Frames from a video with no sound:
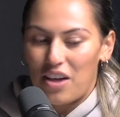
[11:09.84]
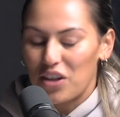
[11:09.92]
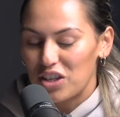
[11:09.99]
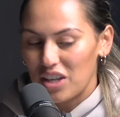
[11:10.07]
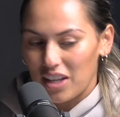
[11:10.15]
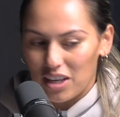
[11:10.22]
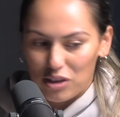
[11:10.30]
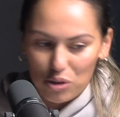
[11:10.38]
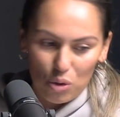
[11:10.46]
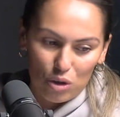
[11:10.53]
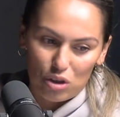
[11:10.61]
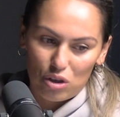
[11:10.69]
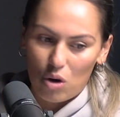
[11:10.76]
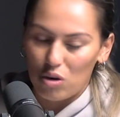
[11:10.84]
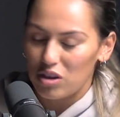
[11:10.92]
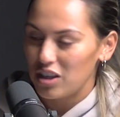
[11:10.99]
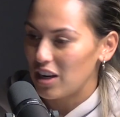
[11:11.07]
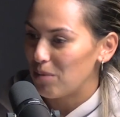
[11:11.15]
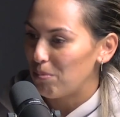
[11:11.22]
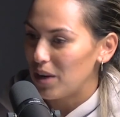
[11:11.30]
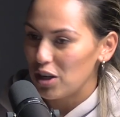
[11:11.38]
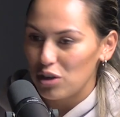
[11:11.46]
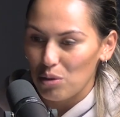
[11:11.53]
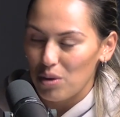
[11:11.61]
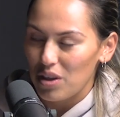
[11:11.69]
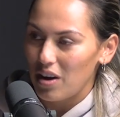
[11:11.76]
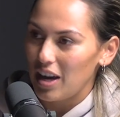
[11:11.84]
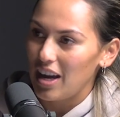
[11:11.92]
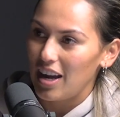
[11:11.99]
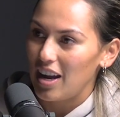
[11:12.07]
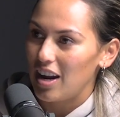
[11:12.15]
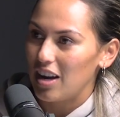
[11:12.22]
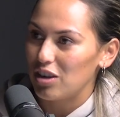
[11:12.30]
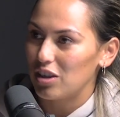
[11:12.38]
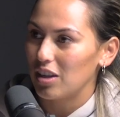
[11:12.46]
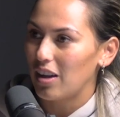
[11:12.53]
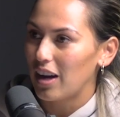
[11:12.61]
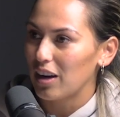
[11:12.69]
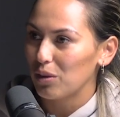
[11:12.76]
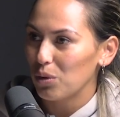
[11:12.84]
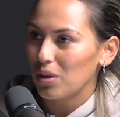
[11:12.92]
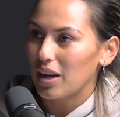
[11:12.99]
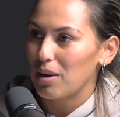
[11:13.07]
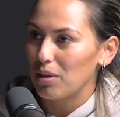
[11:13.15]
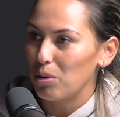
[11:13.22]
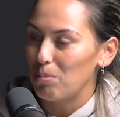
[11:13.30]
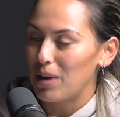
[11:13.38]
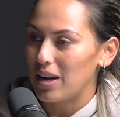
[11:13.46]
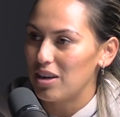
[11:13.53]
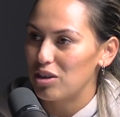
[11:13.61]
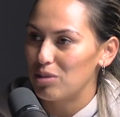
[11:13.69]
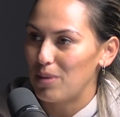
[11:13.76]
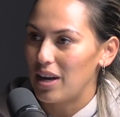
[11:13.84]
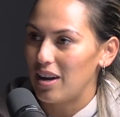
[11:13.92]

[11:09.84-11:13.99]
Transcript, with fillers: I think she had like a sore shoulder. She had an issue with her hand. She like looked like a little bandage